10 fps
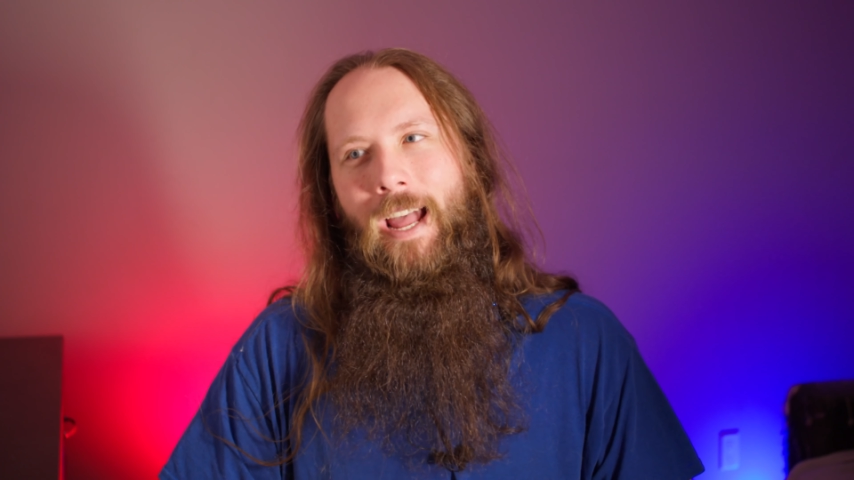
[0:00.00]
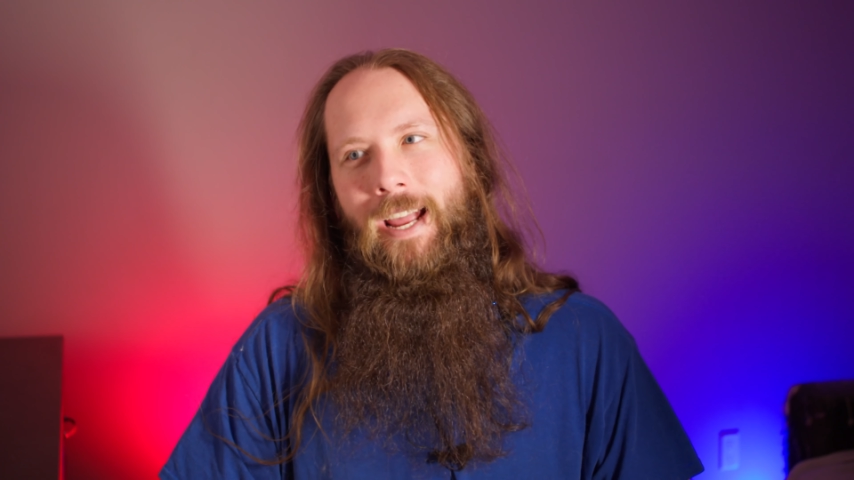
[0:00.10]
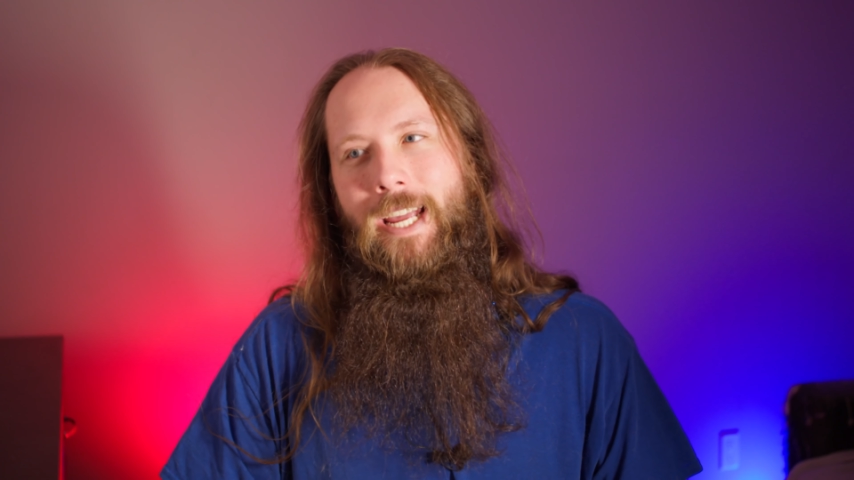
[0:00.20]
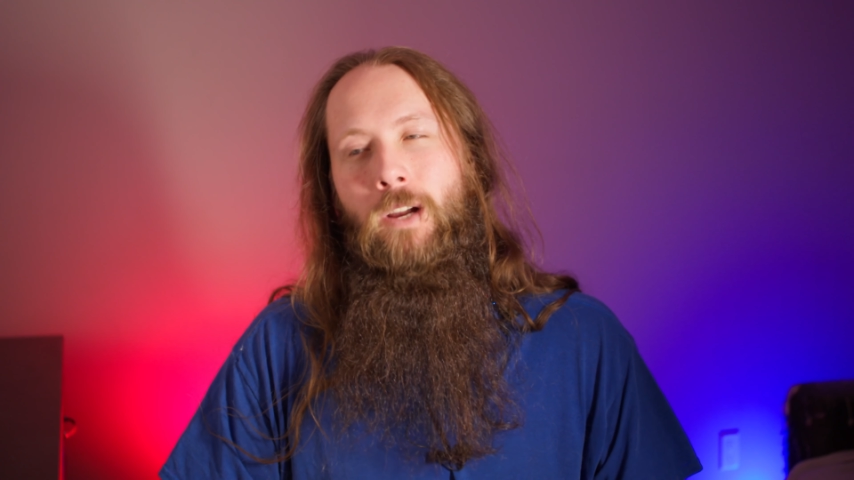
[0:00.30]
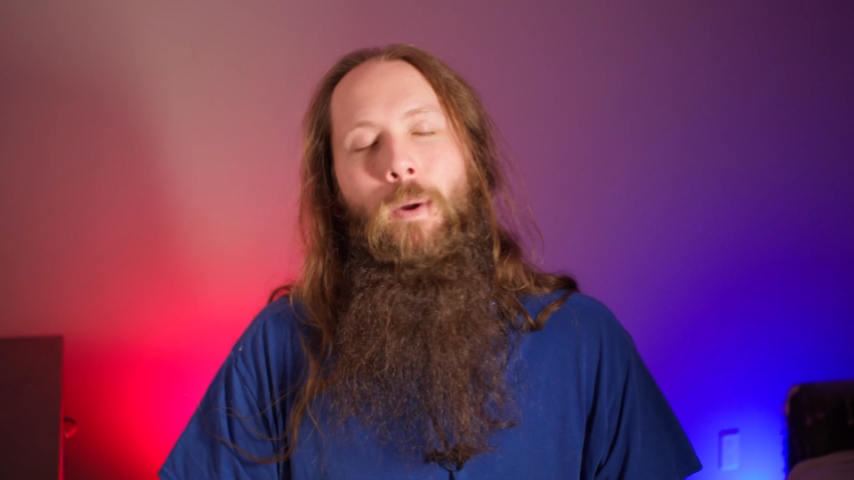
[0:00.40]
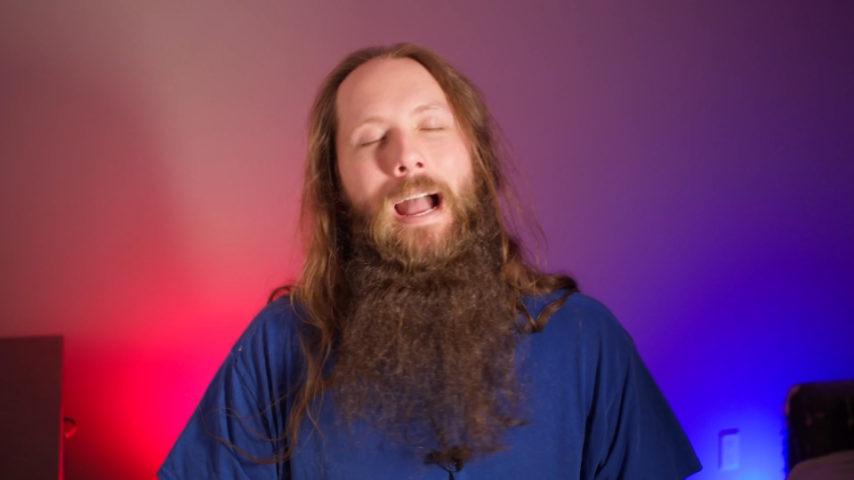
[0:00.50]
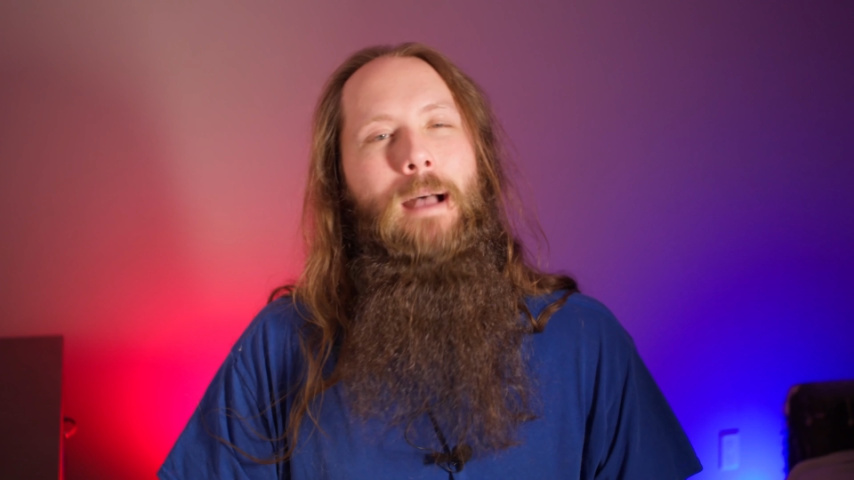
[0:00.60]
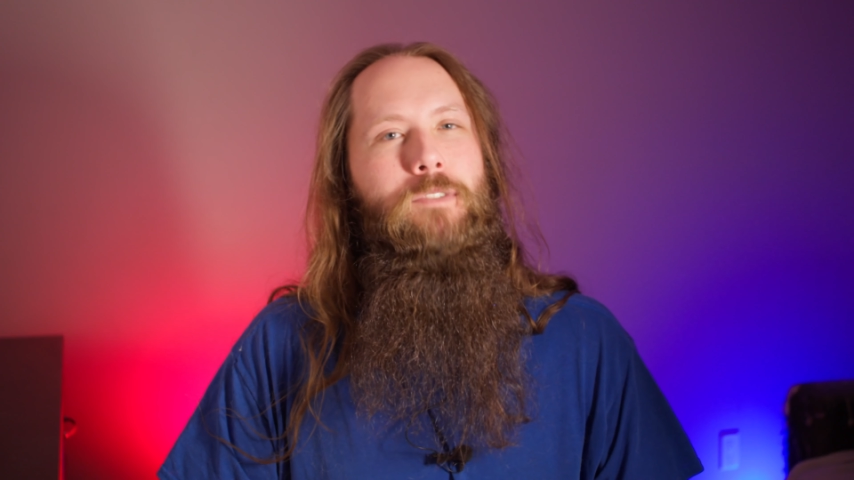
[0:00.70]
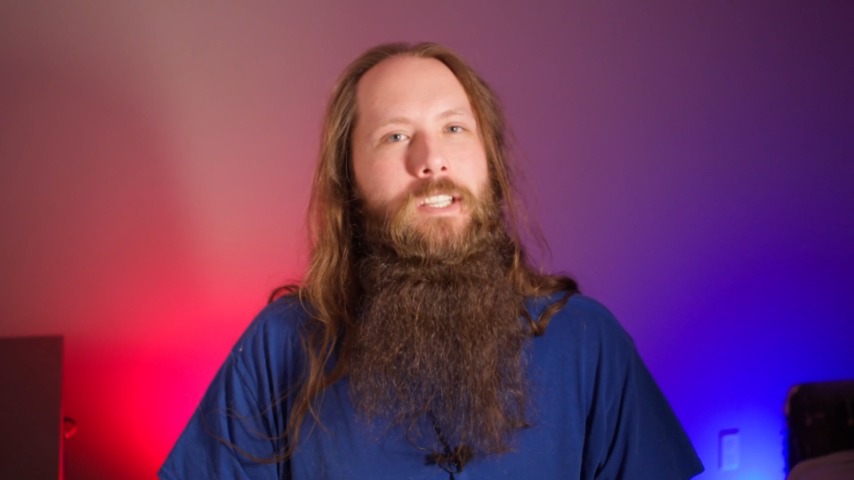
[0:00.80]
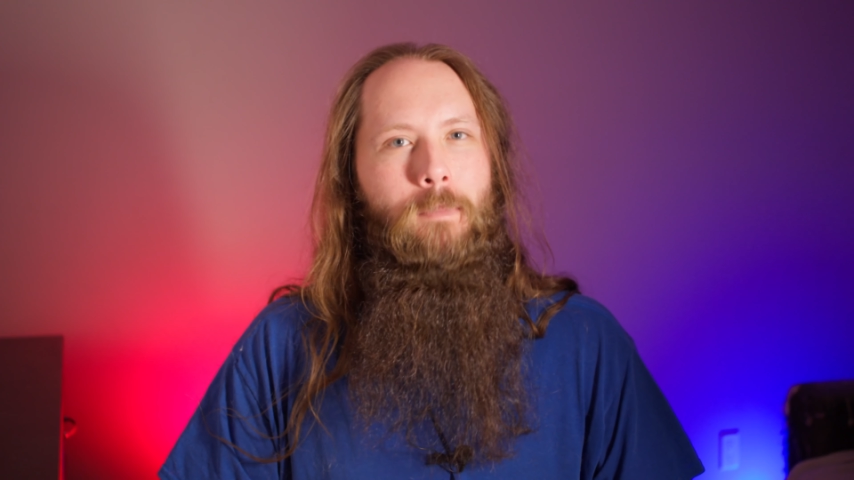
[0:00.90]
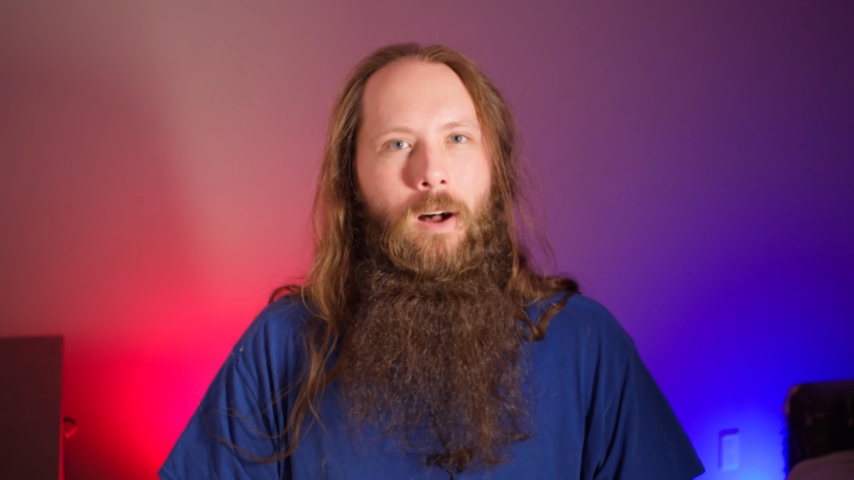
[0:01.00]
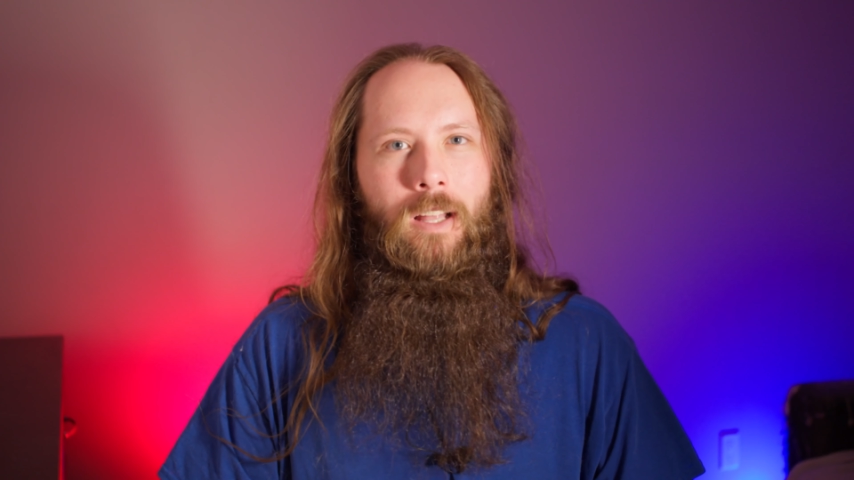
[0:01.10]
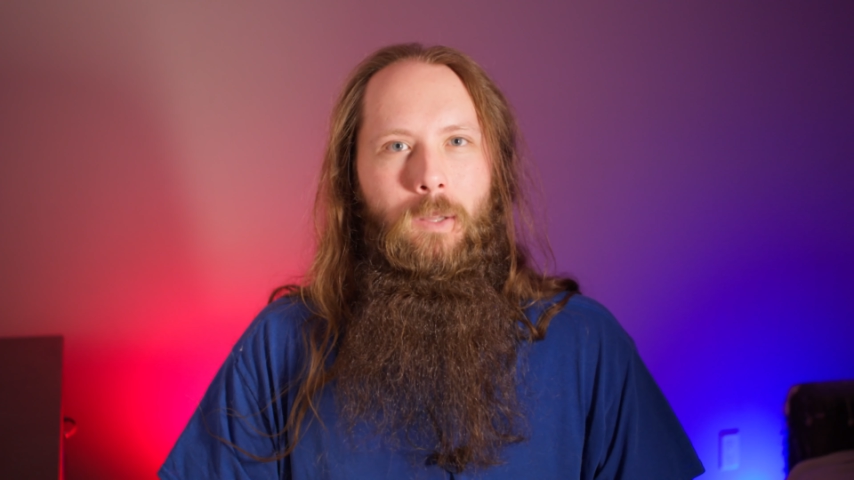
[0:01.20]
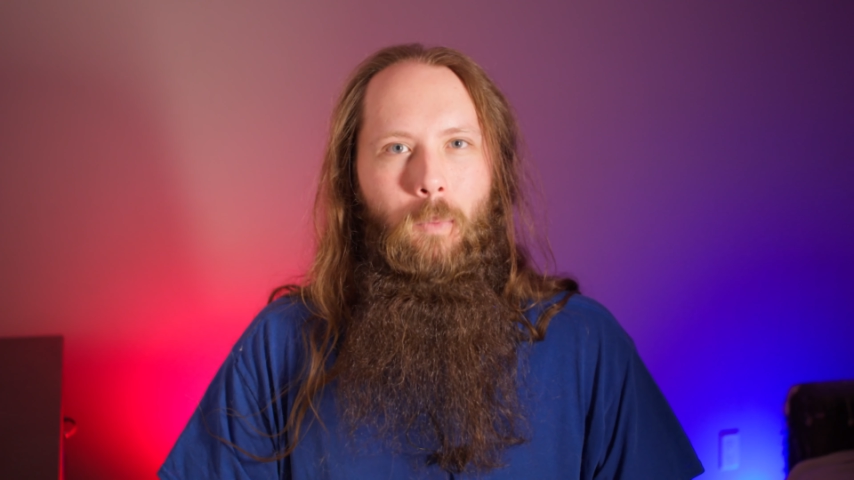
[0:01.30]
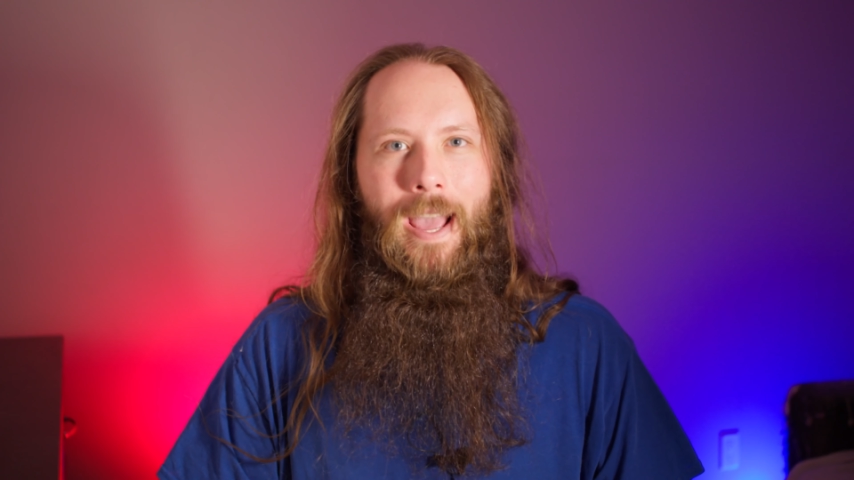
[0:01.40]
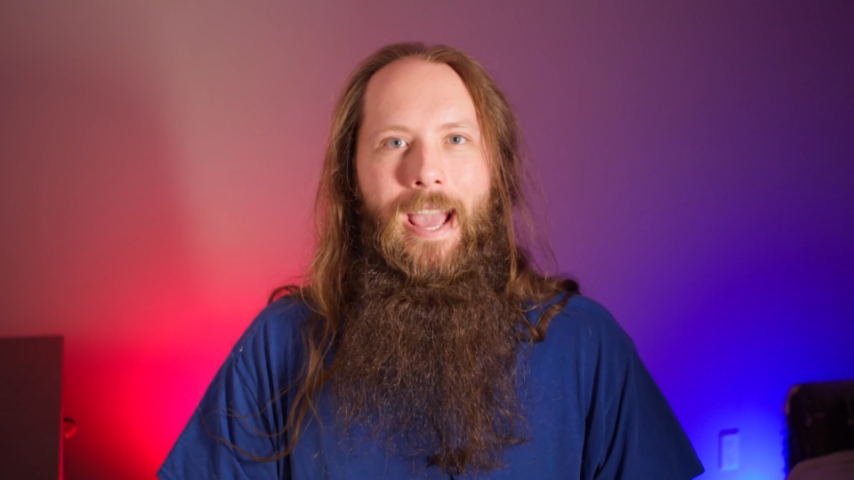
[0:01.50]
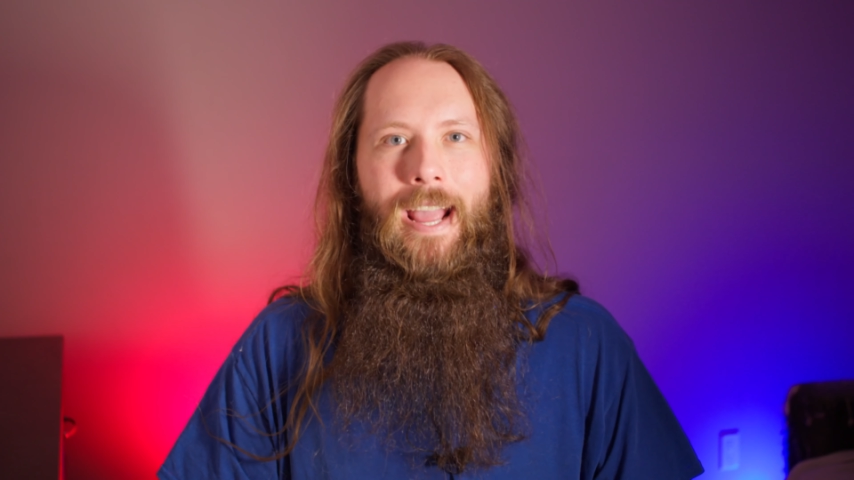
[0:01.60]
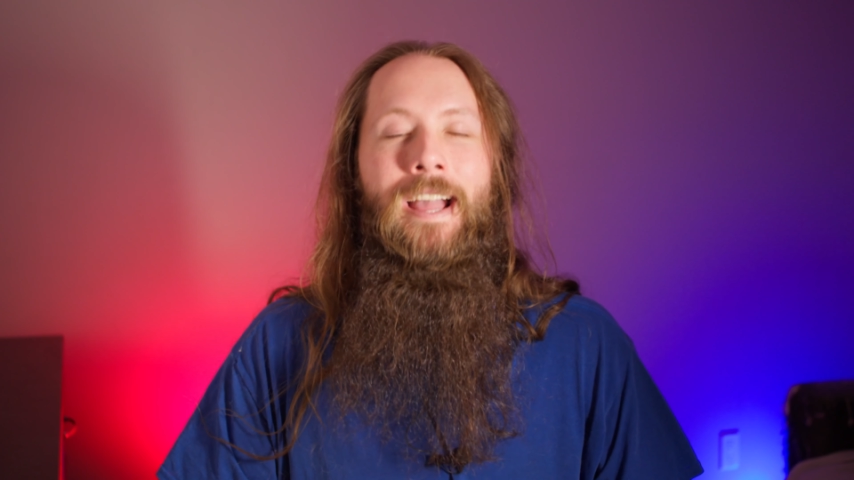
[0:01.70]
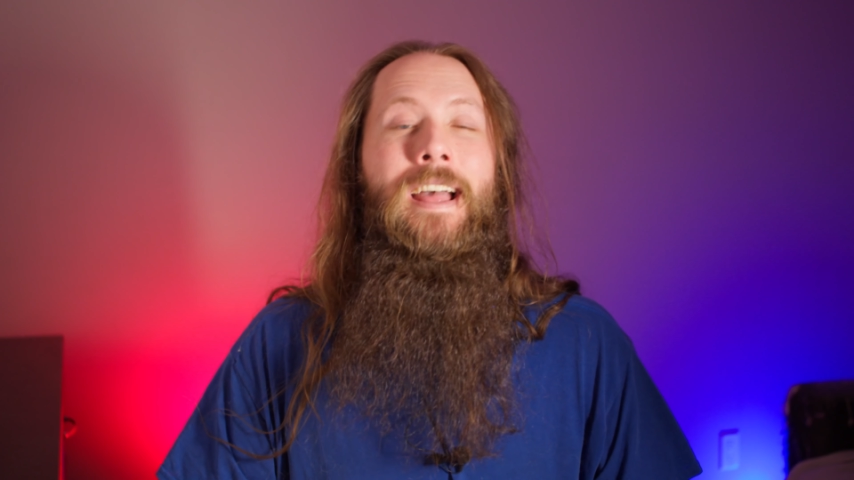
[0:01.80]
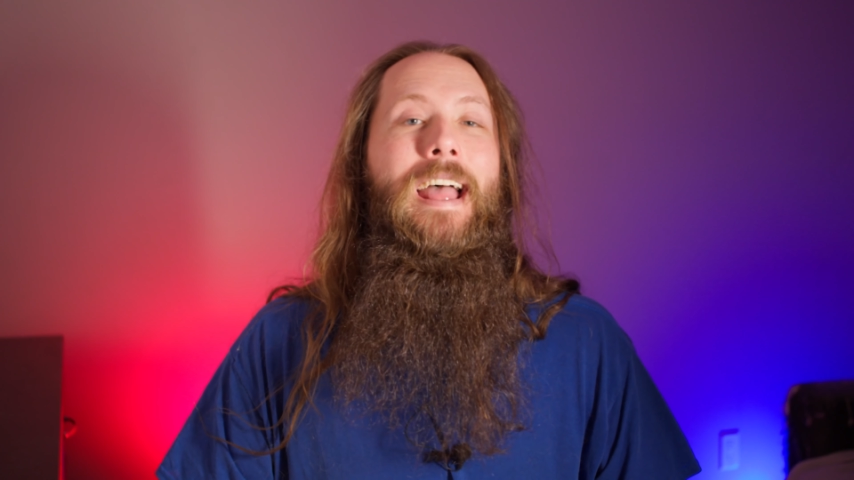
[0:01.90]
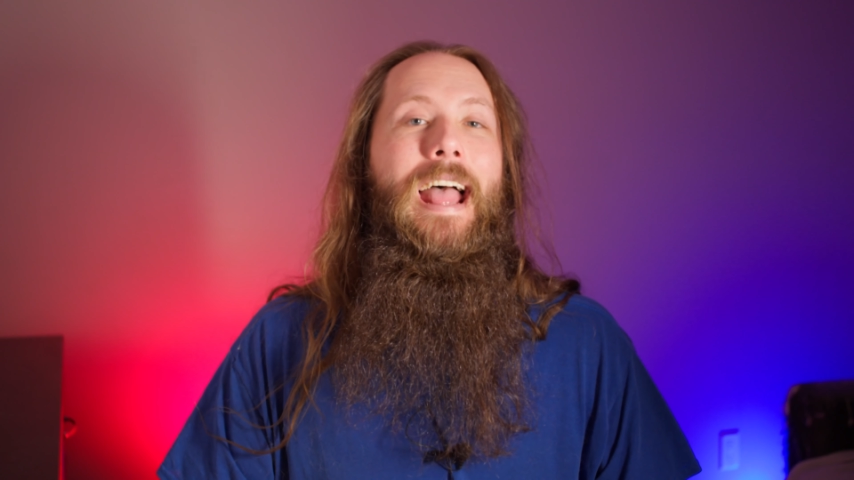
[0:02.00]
that he grabs them on the way